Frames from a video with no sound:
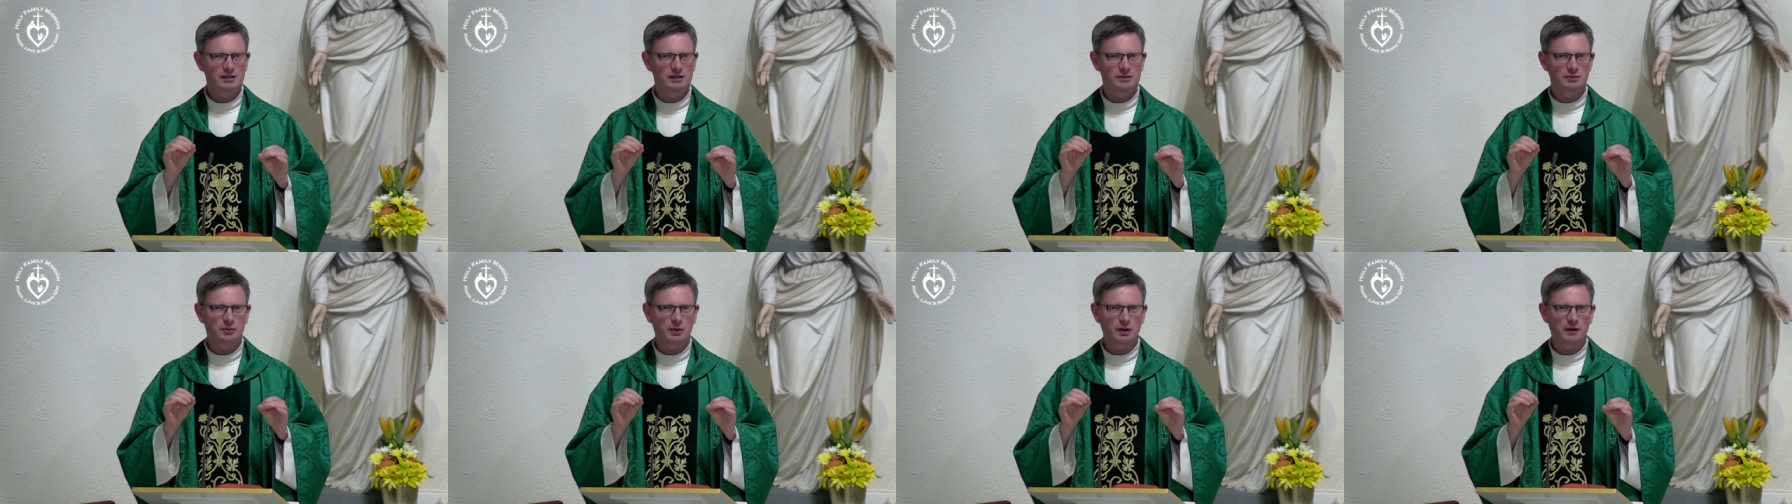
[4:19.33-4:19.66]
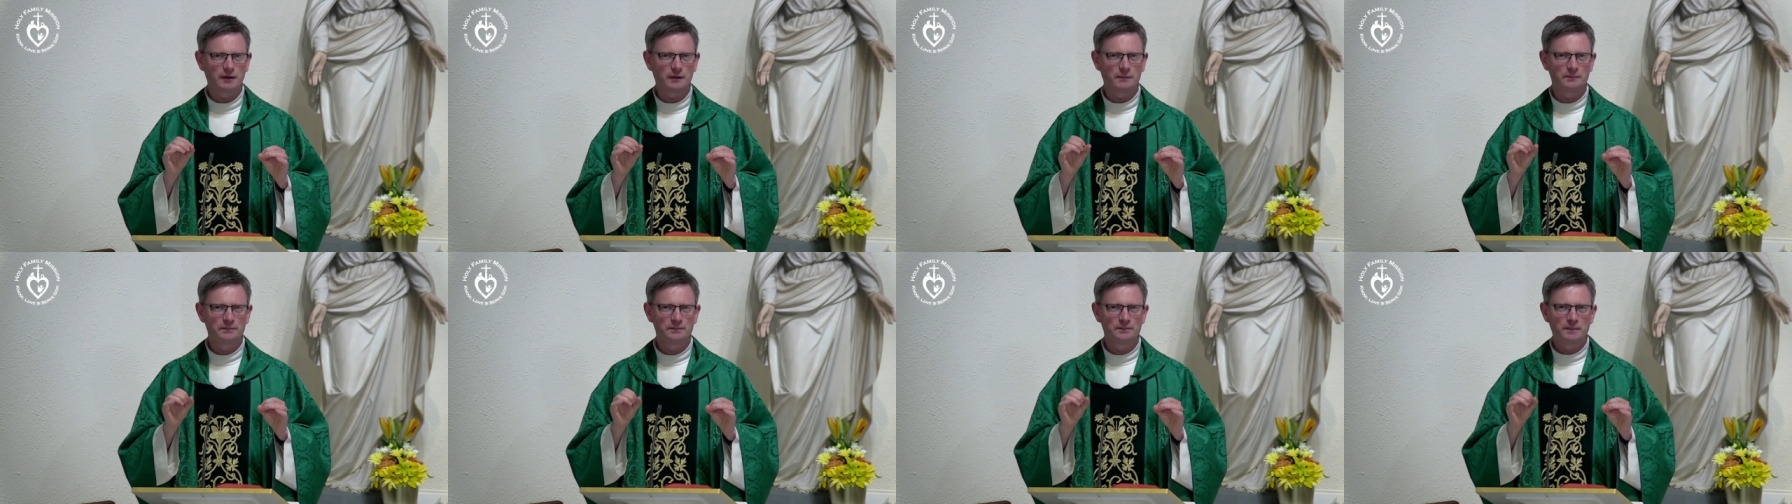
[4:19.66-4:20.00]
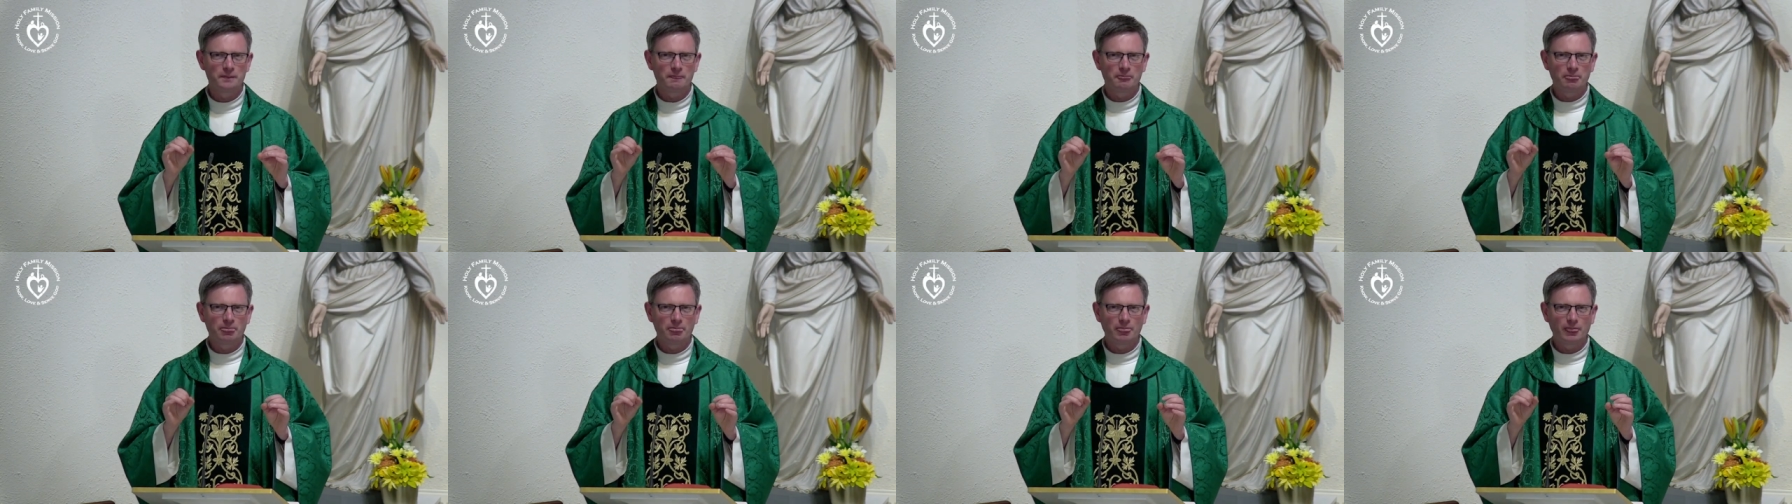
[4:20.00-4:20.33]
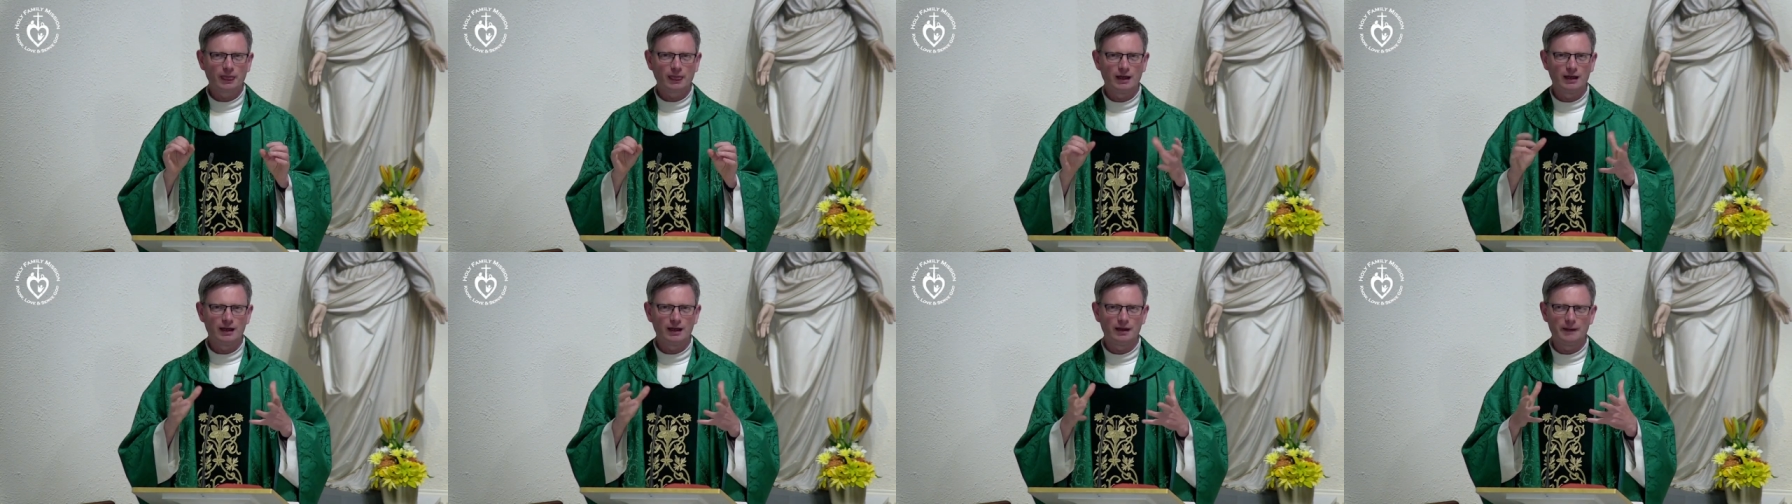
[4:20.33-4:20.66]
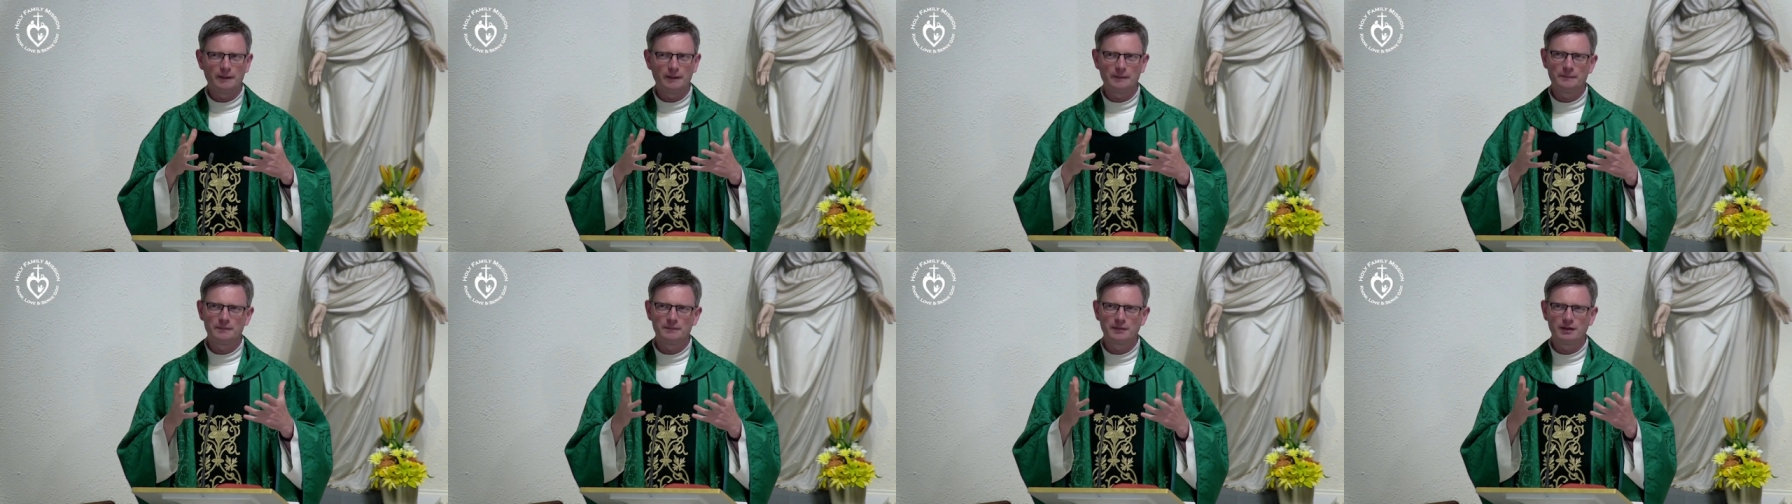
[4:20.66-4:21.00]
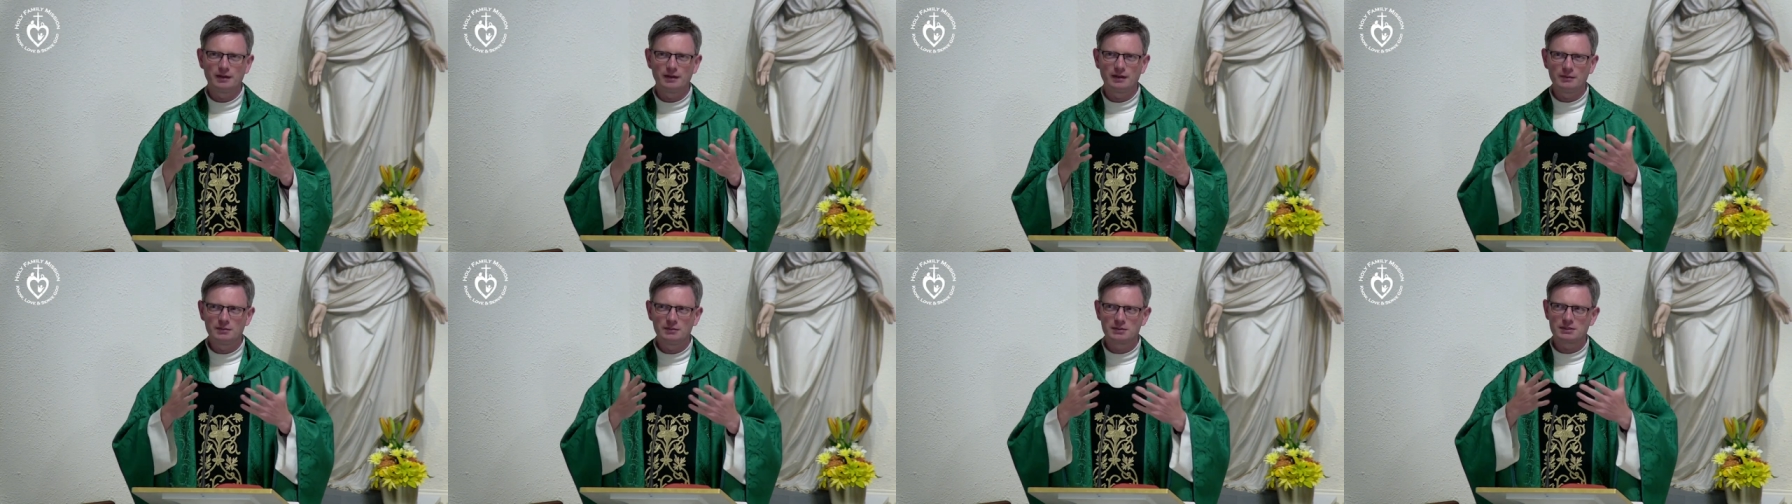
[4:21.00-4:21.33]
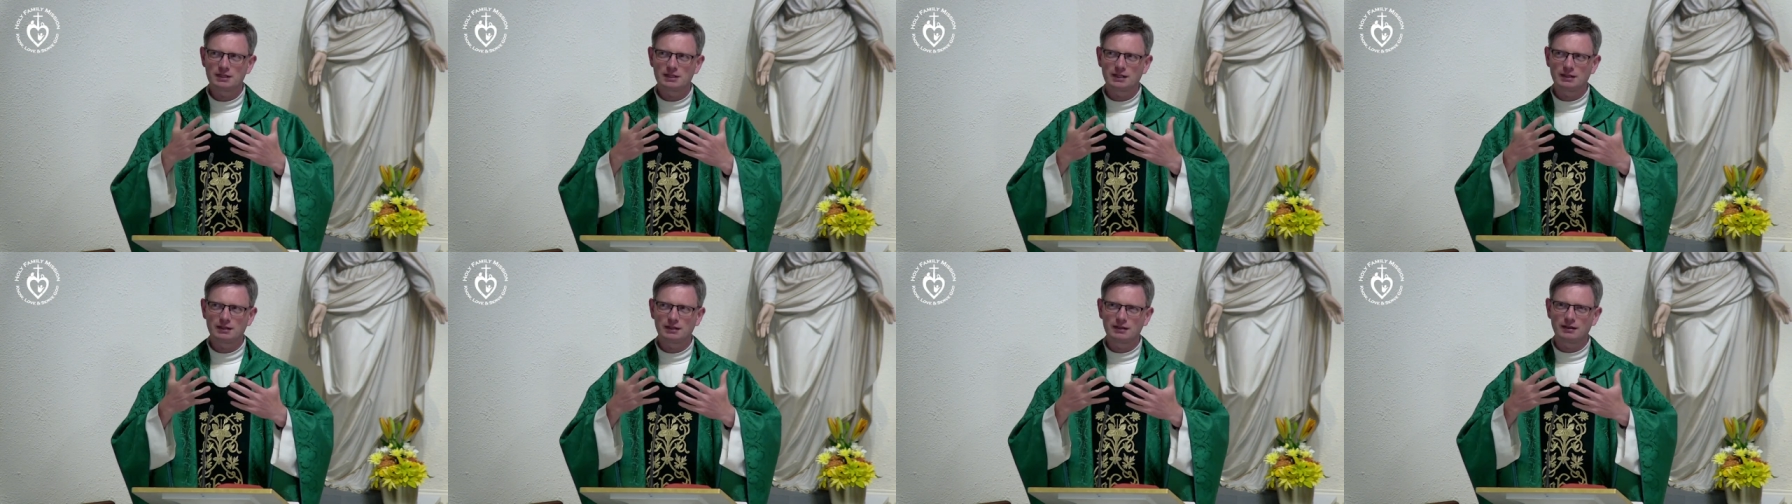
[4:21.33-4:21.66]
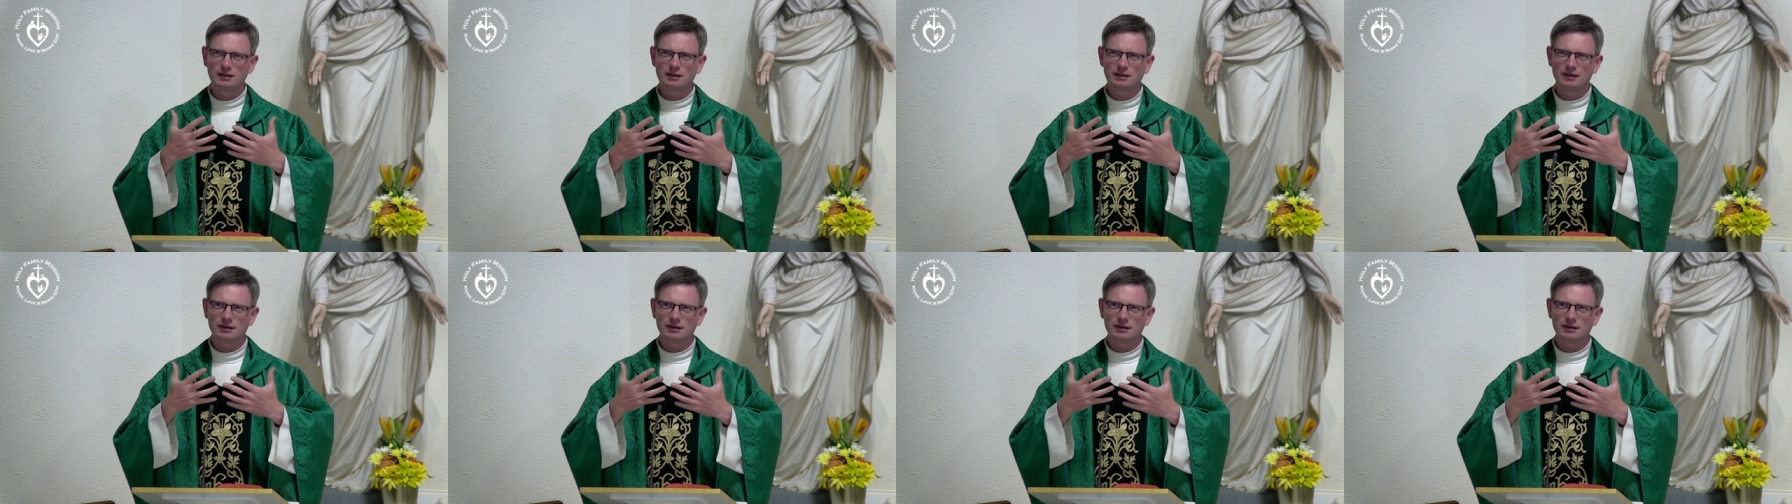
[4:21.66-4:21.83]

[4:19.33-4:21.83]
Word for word: where um, it was like